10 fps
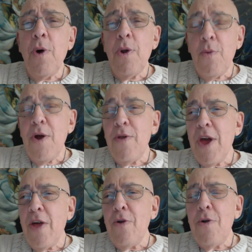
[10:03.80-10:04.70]
one way
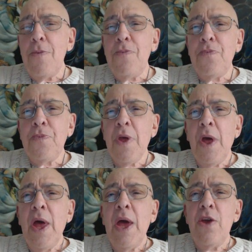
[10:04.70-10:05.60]
or the other.
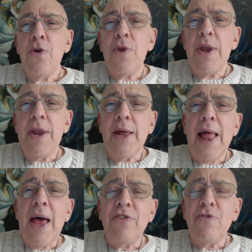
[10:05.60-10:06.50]
You need a
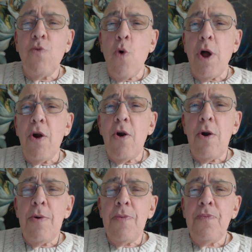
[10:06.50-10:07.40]
glass of
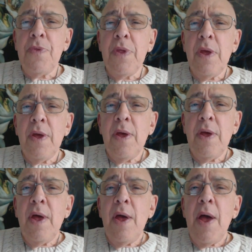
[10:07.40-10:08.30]
water,
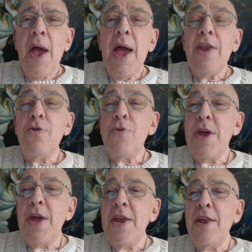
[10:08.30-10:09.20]
and
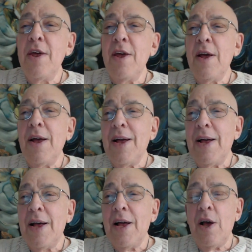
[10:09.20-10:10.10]
you need
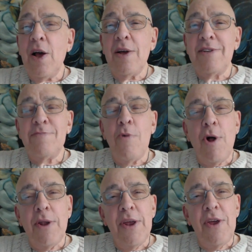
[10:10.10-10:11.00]
a
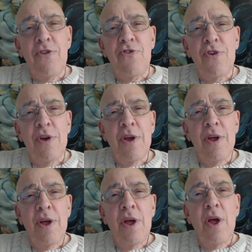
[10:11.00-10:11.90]
small dish
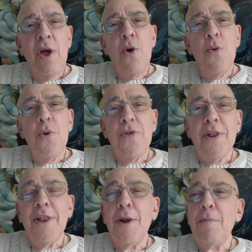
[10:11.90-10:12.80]

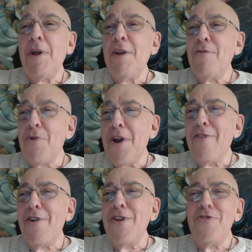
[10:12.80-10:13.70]
with a little bit of
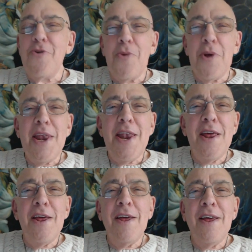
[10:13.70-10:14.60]
whatever it is you're
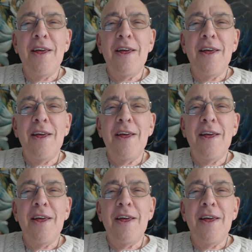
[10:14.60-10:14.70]
eating,